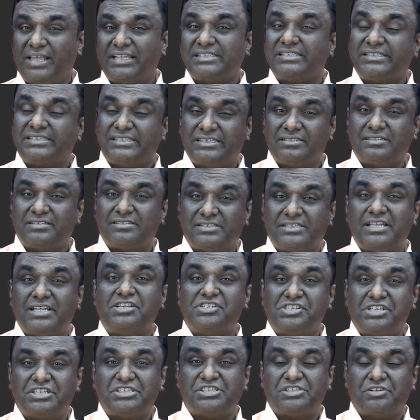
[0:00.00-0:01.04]
as
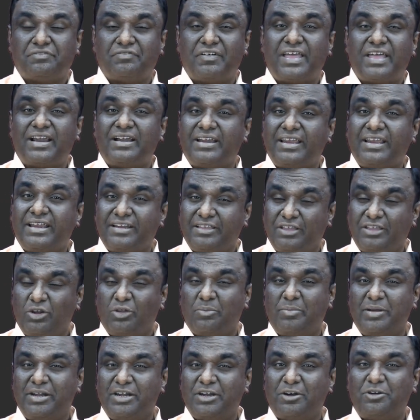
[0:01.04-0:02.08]
Celsius to Fahrenheit,
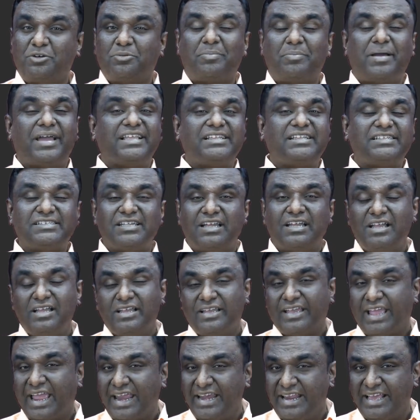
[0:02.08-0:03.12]
kilometer to miles,
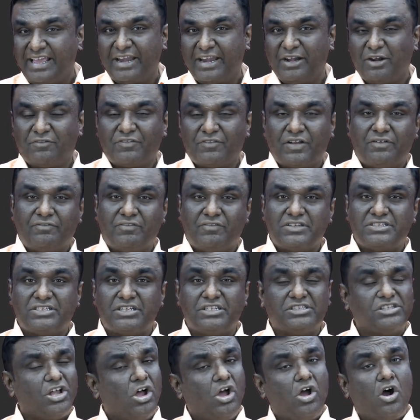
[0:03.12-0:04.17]
any kind of
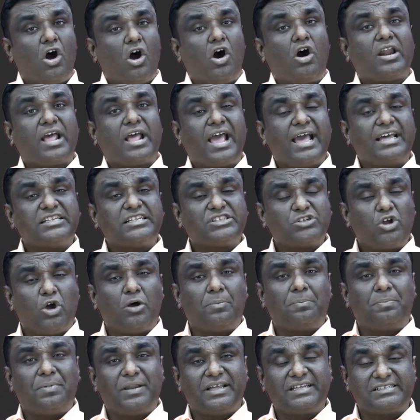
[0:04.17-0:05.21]
conversions, or as
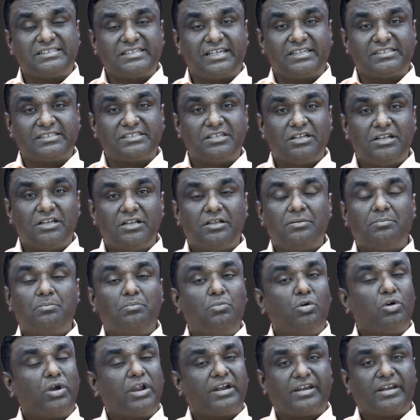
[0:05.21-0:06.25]
complex as
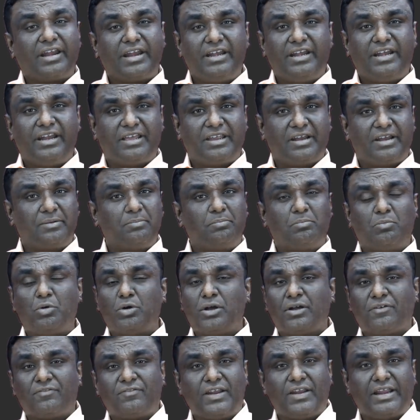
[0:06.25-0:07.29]
book a train ticket,
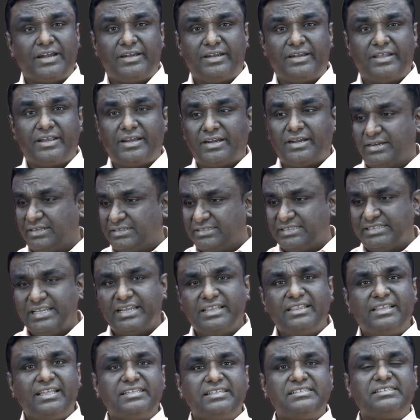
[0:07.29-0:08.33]
book a flight ticket,
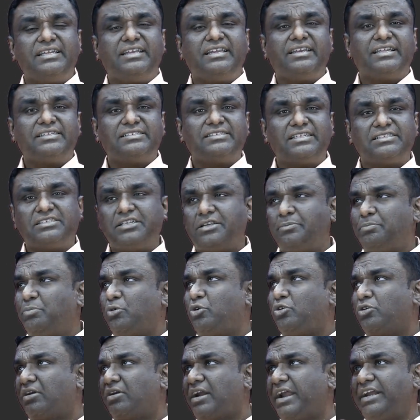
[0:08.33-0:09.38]
send these details as
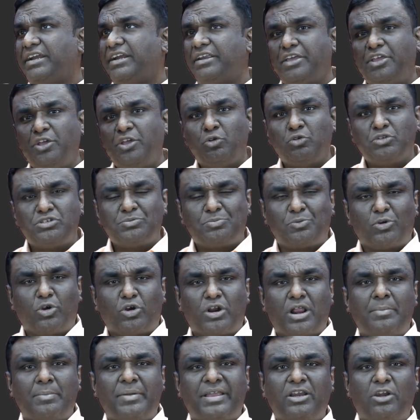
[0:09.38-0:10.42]
input, write a huge
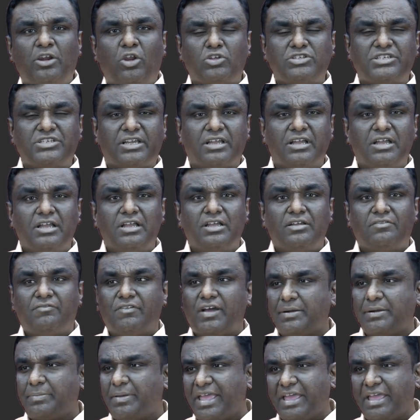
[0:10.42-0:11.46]
programming logic
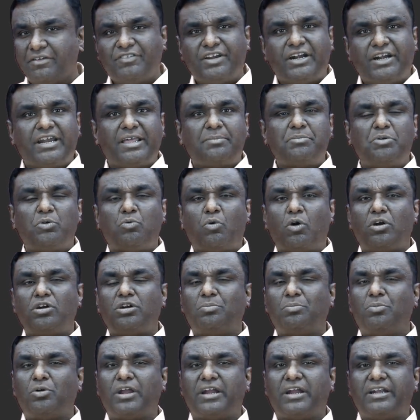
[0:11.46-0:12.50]
whereby every time you want
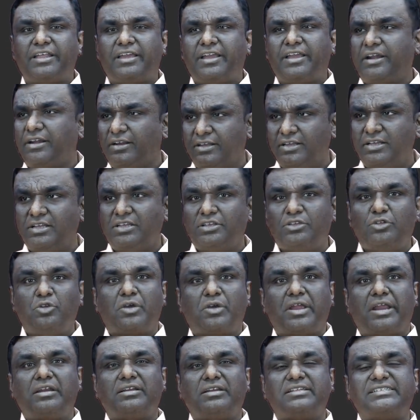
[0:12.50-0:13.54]
to book a ticket, you
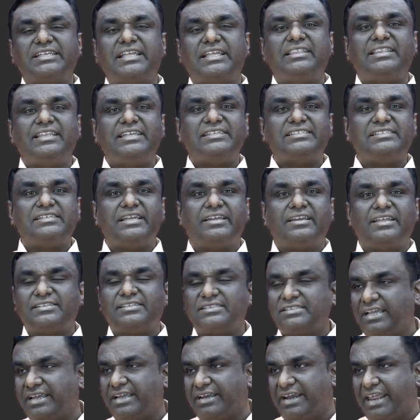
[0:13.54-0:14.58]
can send these
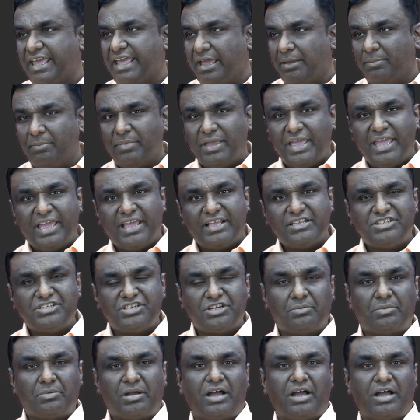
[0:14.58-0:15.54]
details like name, age,